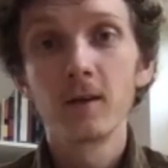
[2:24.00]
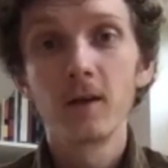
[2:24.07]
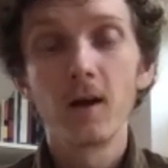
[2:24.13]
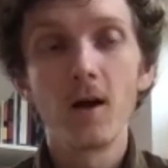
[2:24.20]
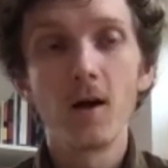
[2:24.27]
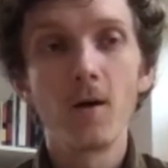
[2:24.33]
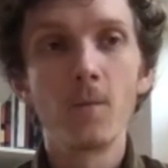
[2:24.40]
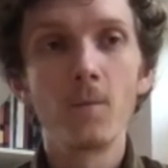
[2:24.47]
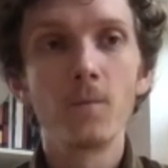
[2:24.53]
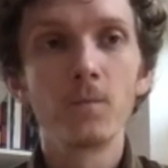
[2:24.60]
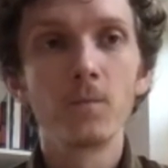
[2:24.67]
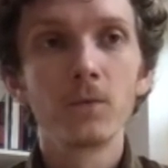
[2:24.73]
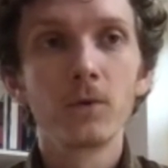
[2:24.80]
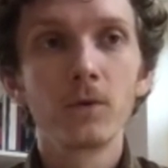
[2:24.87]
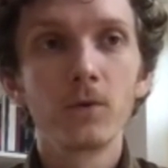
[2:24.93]

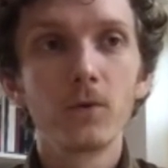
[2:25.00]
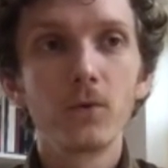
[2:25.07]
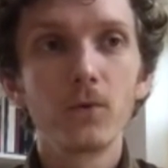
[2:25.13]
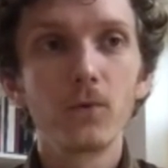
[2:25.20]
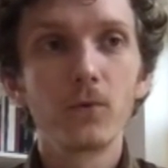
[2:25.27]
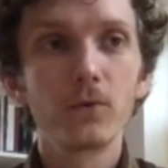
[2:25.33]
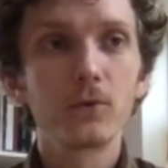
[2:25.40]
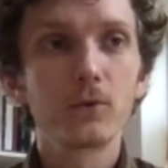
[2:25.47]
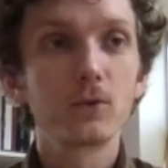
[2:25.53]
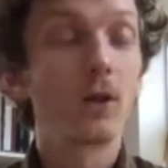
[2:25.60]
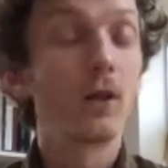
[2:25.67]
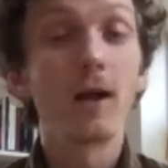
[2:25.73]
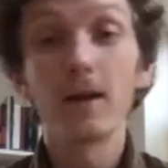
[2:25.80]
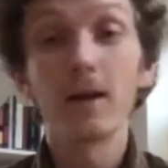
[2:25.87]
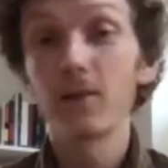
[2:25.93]
a
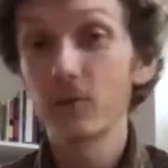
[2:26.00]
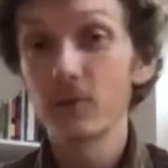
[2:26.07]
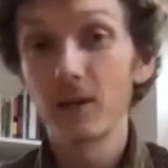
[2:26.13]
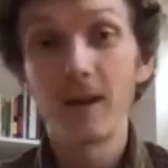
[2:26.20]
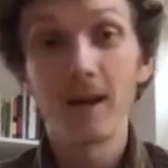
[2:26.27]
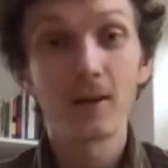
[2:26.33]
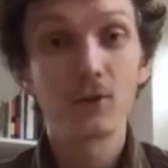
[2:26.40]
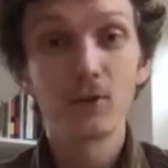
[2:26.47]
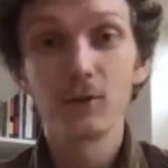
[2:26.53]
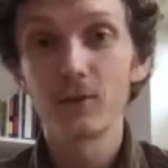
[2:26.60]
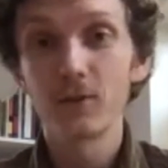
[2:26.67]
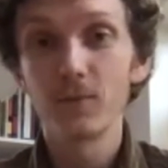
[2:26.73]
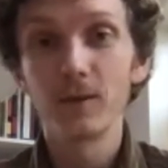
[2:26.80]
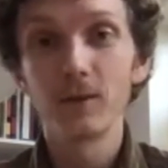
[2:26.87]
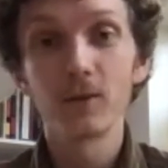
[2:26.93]
lot of those connections
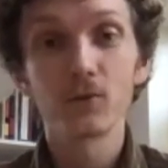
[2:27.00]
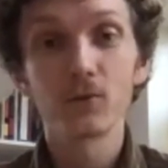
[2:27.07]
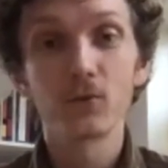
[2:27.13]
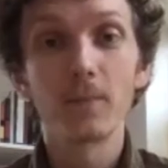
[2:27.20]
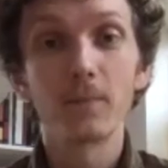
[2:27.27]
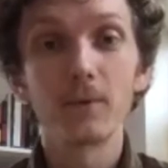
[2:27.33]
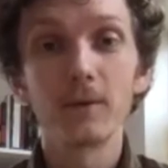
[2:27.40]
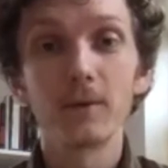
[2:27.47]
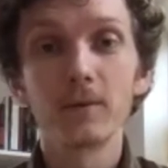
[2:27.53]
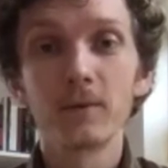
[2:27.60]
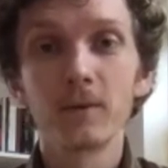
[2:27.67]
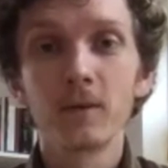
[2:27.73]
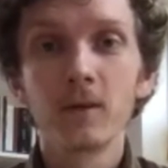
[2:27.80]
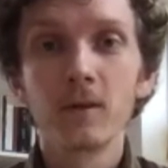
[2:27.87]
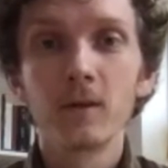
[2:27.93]
have been disrupted.
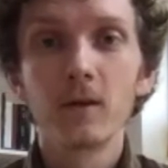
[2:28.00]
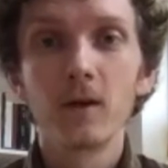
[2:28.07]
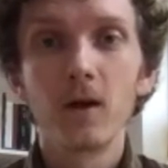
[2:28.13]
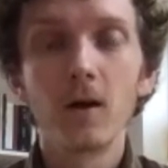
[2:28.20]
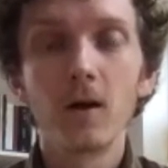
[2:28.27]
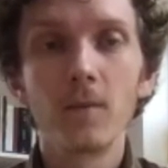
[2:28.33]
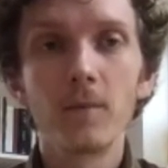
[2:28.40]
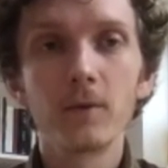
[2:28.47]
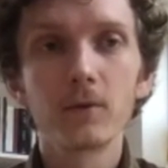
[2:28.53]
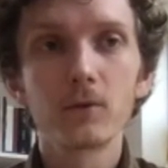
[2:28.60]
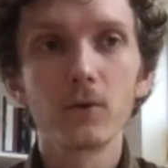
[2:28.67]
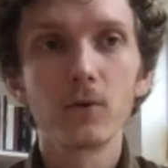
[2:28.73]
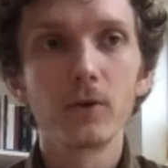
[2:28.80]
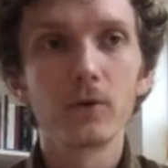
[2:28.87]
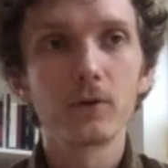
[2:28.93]
And
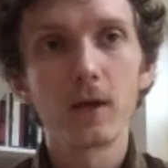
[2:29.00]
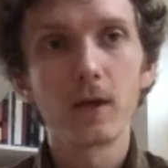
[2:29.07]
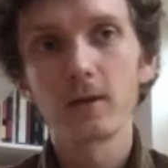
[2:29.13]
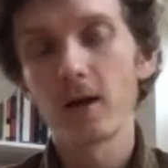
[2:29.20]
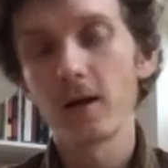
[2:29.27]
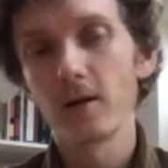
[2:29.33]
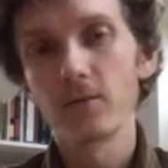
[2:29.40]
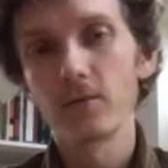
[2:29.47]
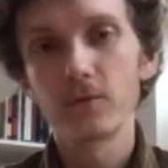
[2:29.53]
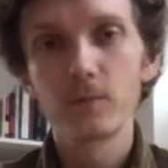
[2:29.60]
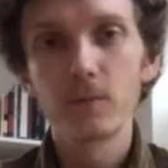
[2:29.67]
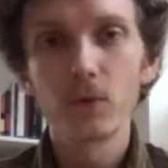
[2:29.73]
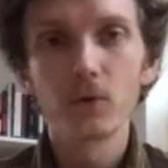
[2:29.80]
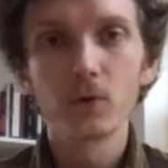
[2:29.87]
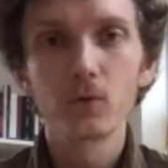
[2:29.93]
so there's that kind of
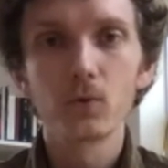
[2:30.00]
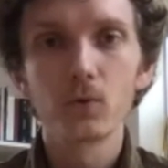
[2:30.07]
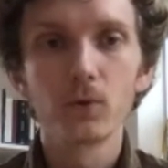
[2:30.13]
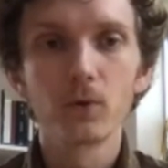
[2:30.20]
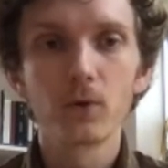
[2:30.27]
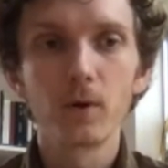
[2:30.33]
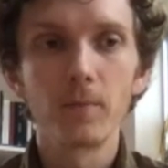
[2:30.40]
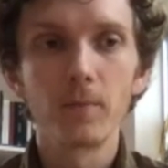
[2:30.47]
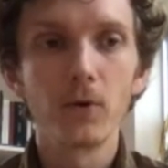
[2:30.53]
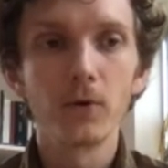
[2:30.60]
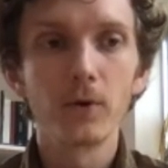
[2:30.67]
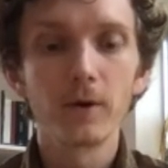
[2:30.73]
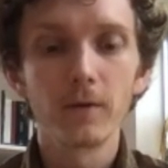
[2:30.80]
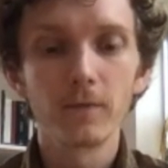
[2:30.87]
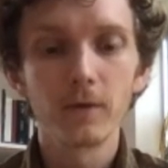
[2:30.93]
spiritual
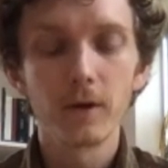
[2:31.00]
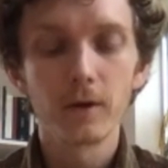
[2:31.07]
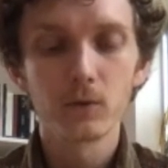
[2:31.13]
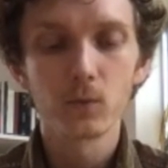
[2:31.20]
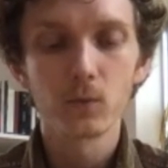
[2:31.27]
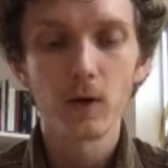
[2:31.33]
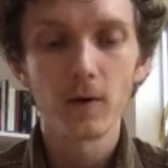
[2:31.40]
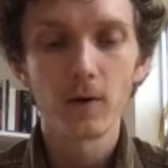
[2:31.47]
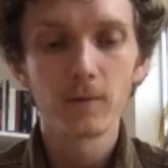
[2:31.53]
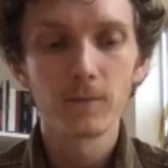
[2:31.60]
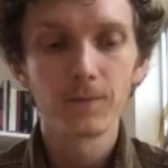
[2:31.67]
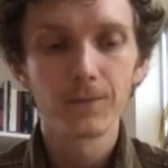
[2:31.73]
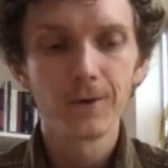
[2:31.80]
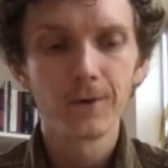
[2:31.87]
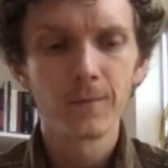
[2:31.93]
component of it as well,
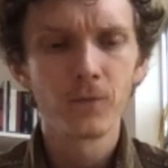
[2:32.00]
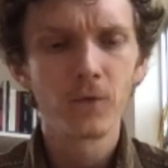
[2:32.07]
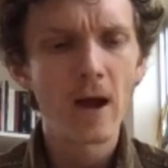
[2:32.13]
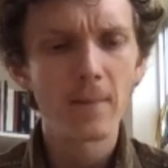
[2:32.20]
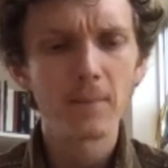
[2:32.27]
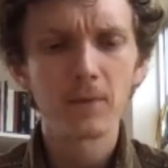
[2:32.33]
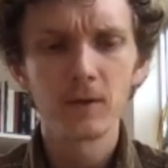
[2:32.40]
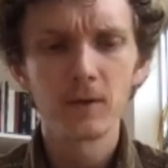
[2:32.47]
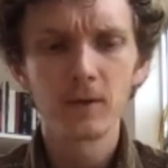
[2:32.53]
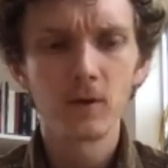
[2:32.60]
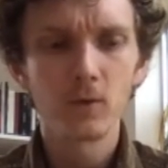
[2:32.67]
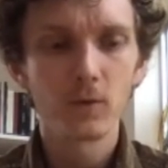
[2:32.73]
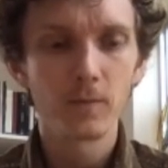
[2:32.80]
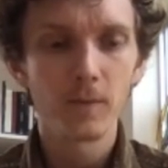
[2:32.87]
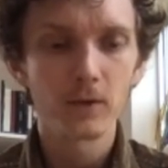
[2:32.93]
wrapped in there
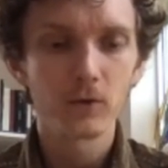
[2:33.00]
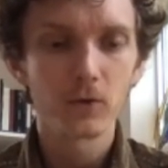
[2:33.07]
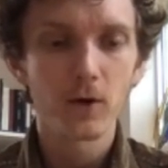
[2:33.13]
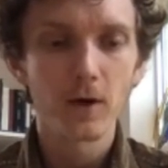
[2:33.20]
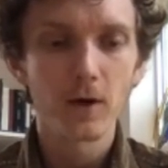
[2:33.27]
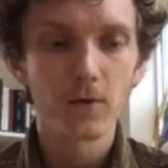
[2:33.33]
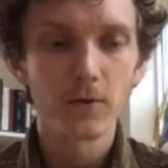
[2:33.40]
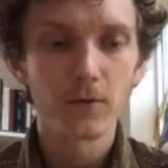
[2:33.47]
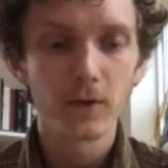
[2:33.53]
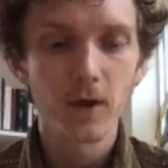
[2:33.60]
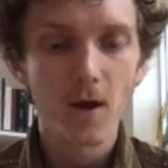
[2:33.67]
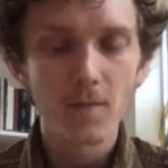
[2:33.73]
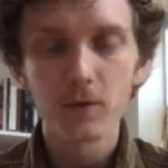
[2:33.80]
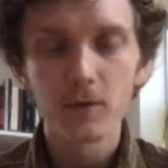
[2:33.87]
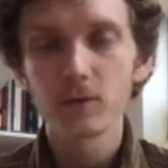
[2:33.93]
with mental health and
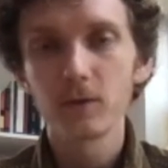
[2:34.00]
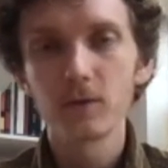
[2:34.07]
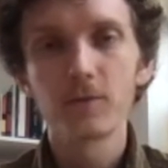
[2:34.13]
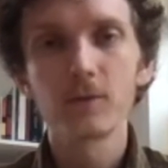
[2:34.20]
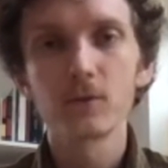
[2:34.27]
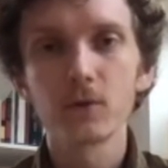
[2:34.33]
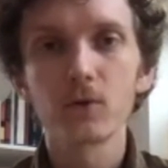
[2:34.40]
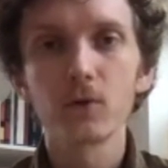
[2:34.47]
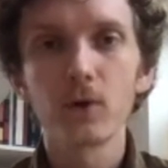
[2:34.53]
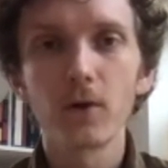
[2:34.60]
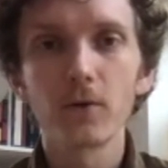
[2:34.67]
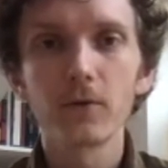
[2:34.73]
obviously physical health